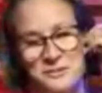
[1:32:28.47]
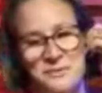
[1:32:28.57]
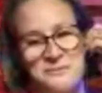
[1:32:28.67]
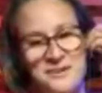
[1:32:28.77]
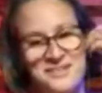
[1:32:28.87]

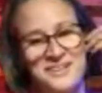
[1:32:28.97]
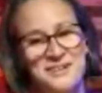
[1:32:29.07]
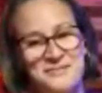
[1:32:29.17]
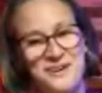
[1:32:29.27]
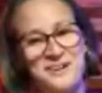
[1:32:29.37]
worked on
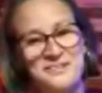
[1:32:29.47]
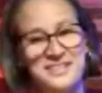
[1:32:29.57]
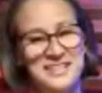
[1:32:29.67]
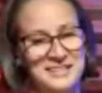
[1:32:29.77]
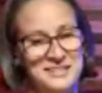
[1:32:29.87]
for our
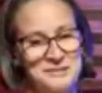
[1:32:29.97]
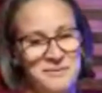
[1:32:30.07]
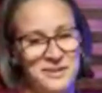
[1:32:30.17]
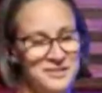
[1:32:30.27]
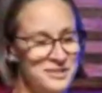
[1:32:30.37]
ridiculous
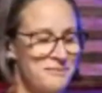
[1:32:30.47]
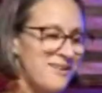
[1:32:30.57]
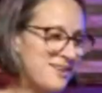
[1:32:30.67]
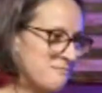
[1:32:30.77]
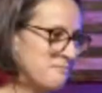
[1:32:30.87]
book. Do you want
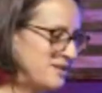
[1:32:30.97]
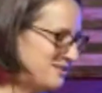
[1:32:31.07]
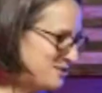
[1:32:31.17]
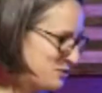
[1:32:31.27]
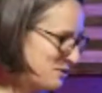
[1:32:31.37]
to come be in
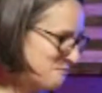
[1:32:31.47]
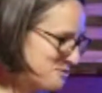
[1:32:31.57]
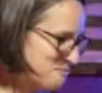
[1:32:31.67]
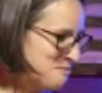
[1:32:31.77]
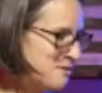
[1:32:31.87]
the stream with
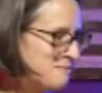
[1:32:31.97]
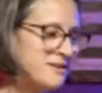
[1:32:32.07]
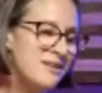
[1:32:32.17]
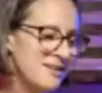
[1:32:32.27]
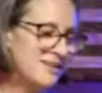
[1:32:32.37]
me, baby?
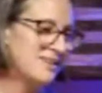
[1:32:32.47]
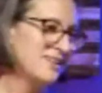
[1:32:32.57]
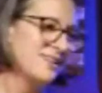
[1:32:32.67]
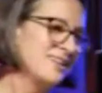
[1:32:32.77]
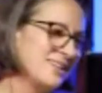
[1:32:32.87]
No.